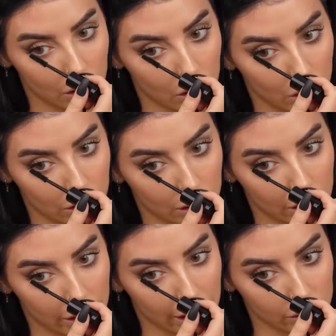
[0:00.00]

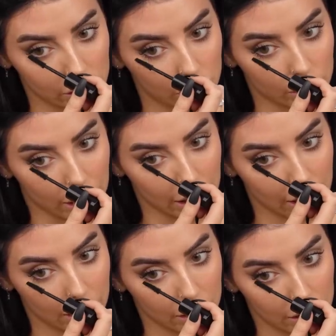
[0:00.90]
on the outer corner
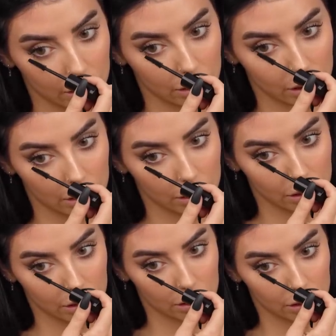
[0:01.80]
here,
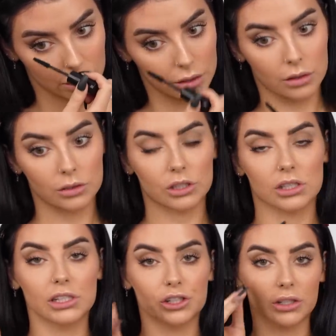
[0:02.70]

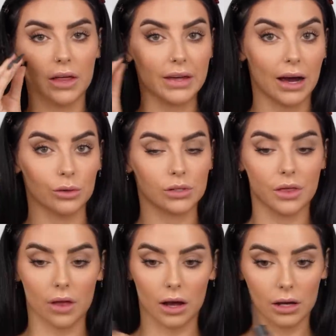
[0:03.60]
just literally like the outer
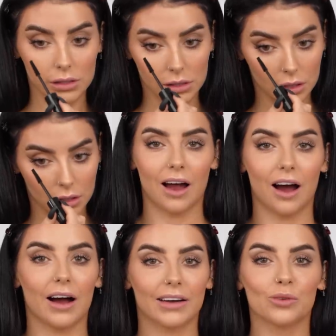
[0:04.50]
third.
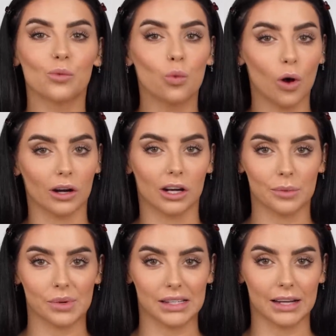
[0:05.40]
I can
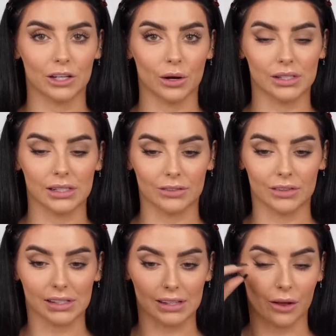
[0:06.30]
100% notice the
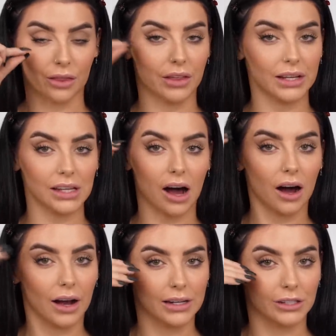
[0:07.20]
difference now. This
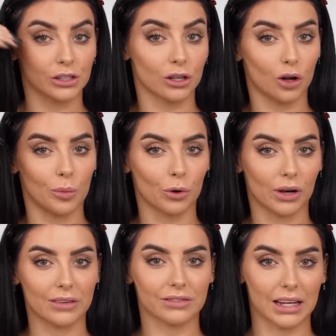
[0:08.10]
eye is just a lot more
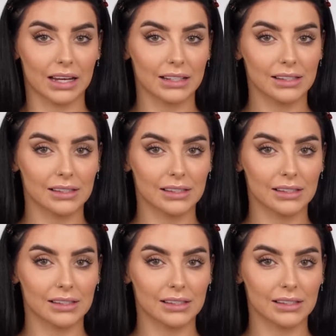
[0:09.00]
lifted.